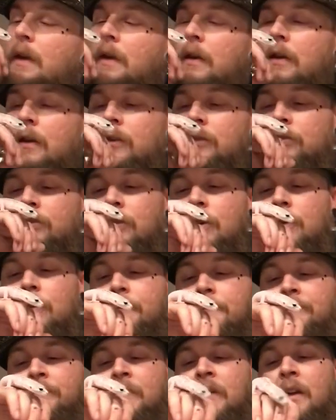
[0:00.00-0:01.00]
So,
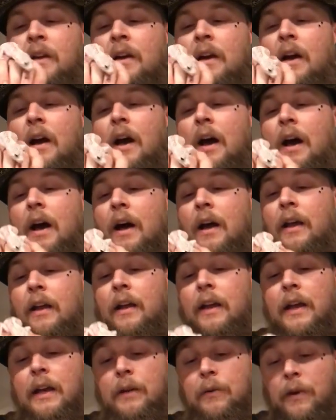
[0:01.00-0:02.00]

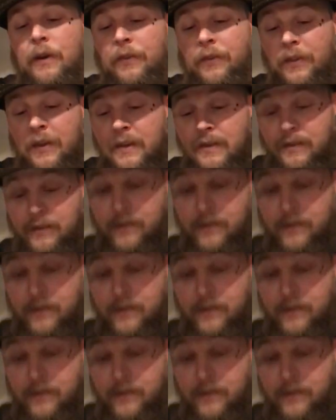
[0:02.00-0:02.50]
anyway, this is